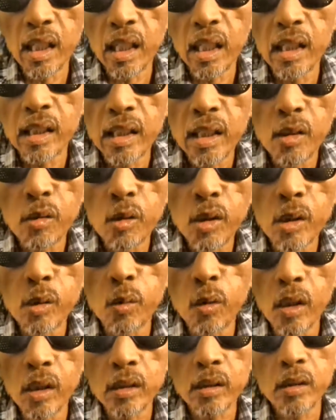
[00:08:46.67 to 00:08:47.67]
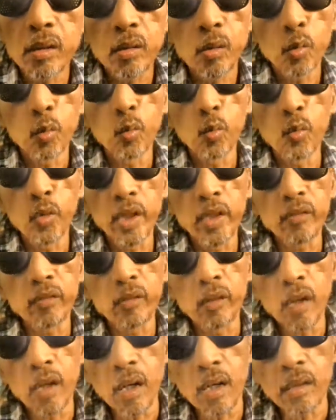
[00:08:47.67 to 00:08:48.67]
and the Word was
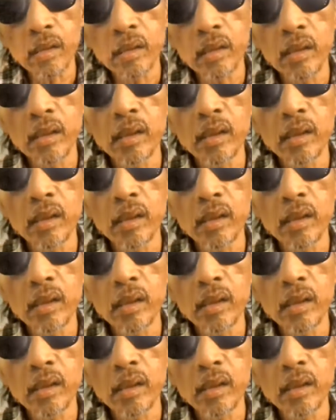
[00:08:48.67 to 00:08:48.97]
with God.